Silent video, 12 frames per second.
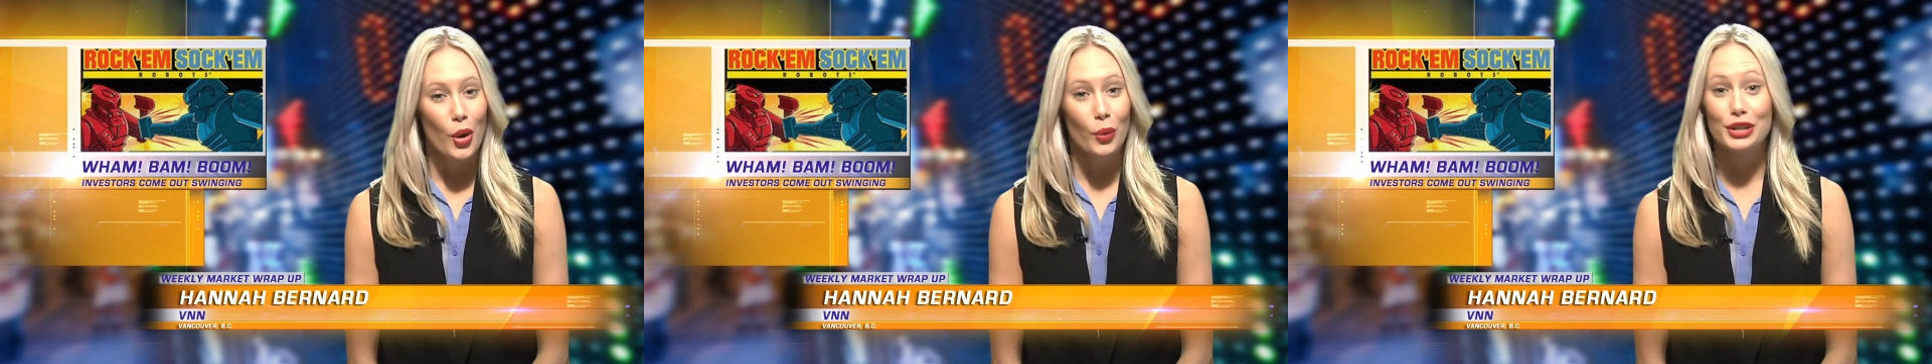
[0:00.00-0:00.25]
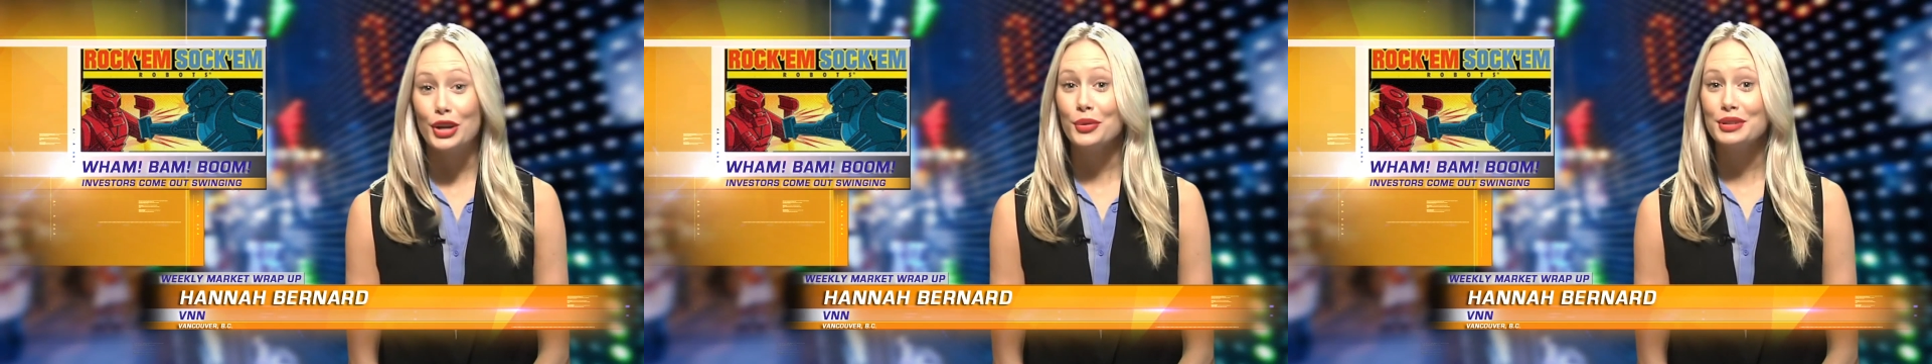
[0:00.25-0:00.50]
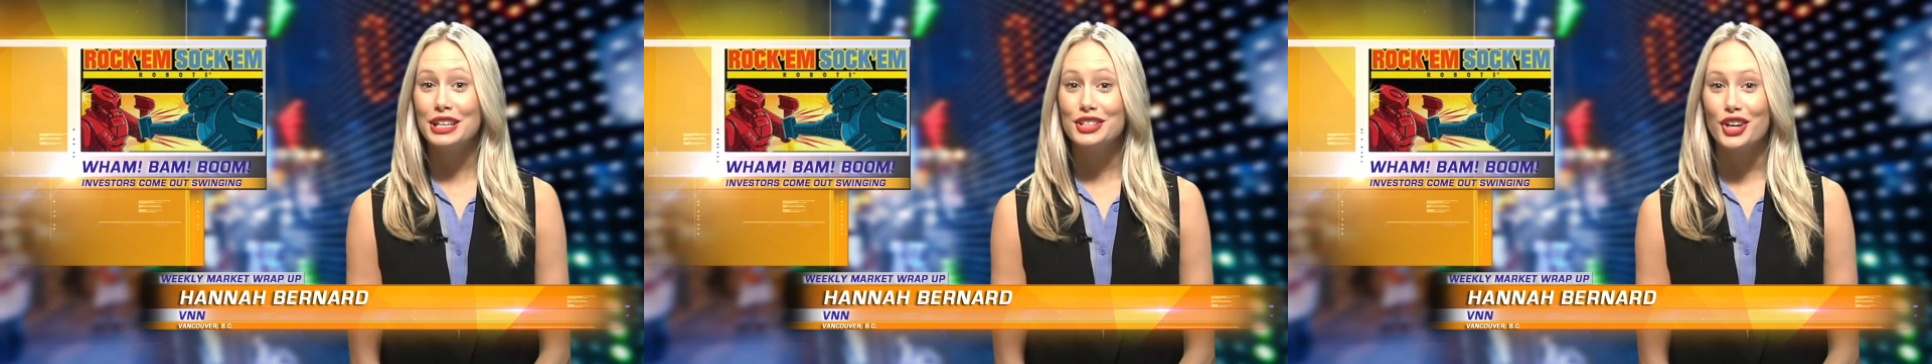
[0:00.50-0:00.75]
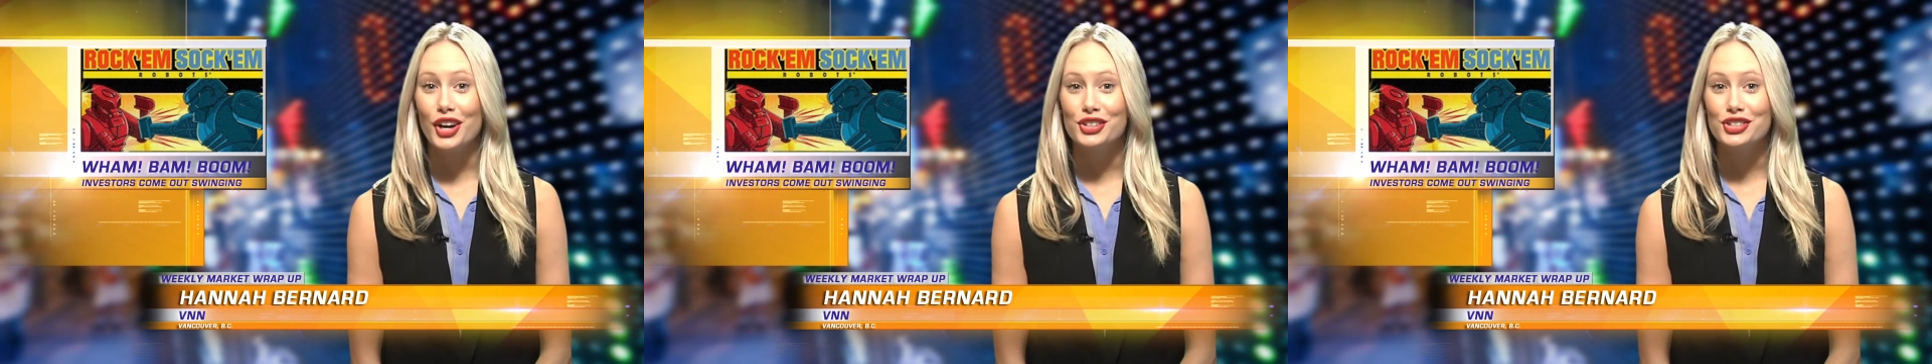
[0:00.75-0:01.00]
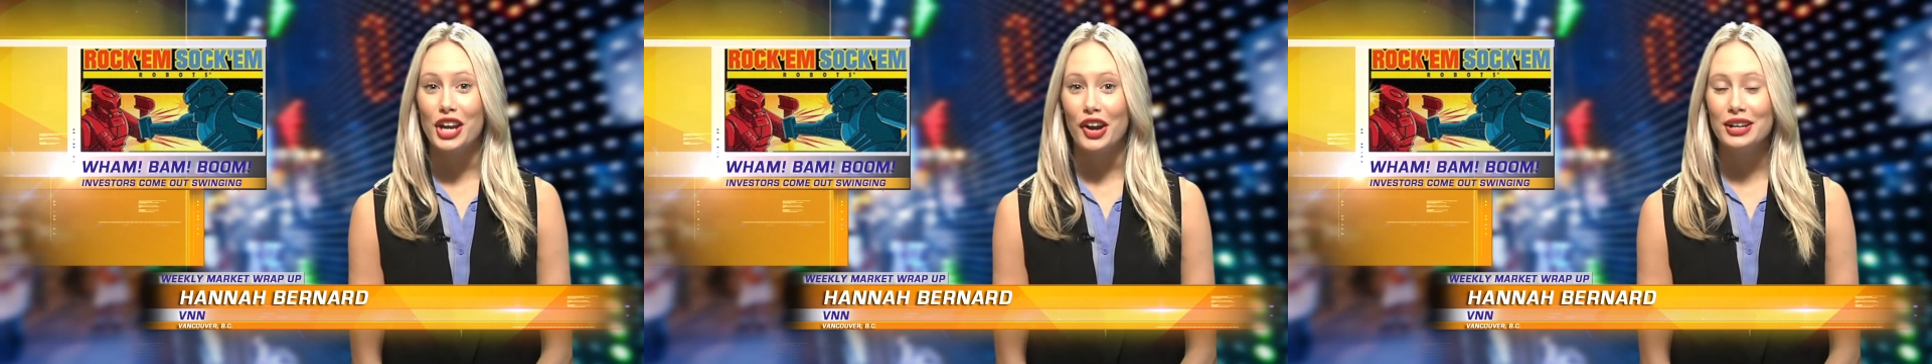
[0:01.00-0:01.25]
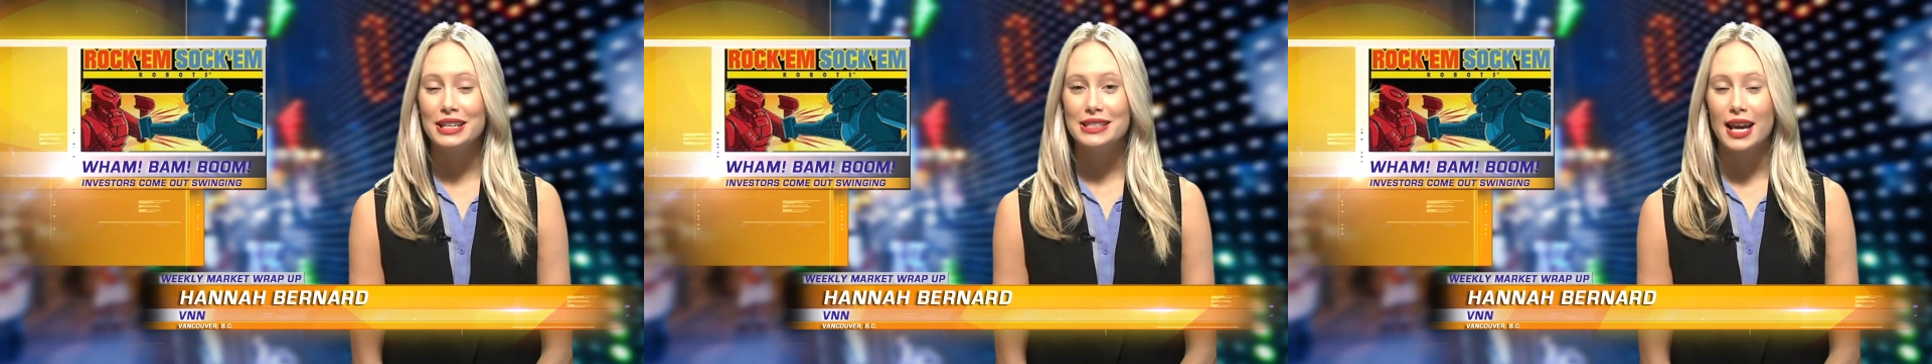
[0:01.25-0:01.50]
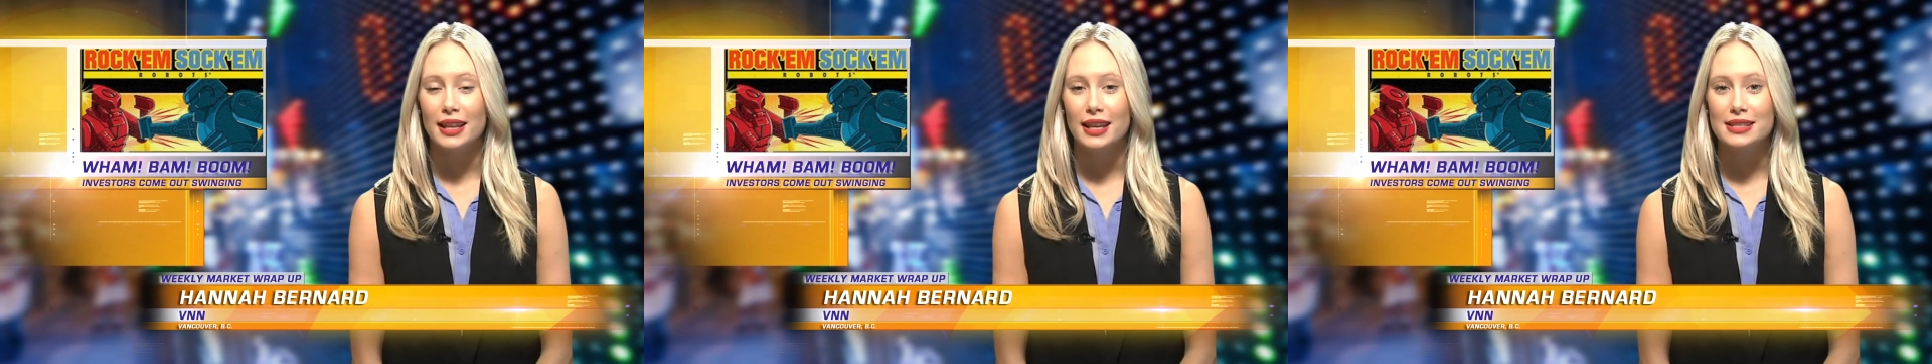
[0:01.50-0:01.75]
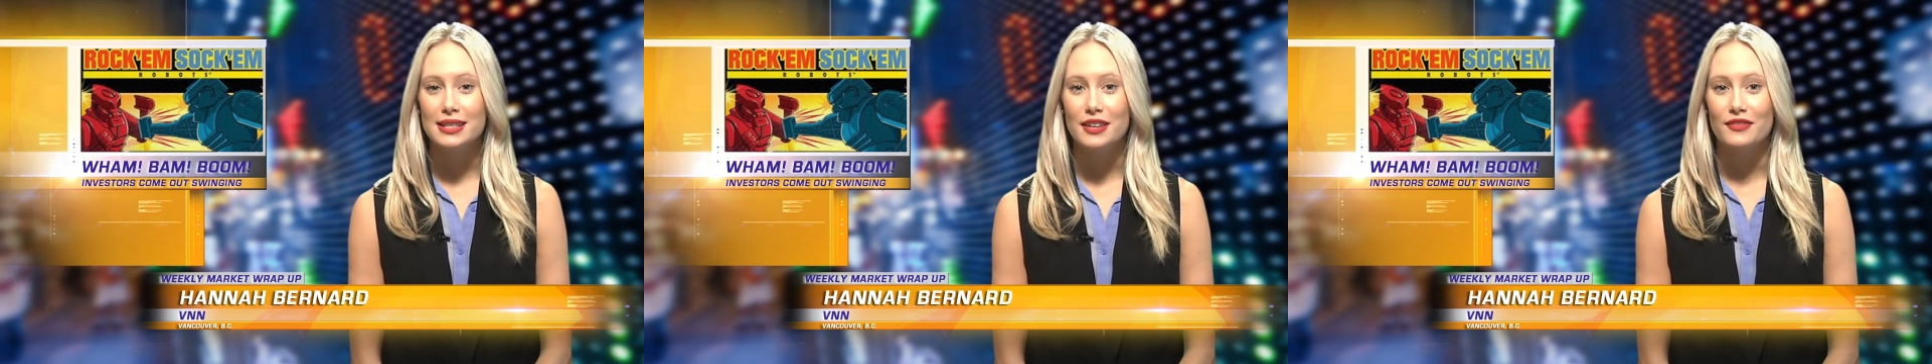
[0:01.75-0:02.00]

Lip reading: We don't need Don Cherry to tell us that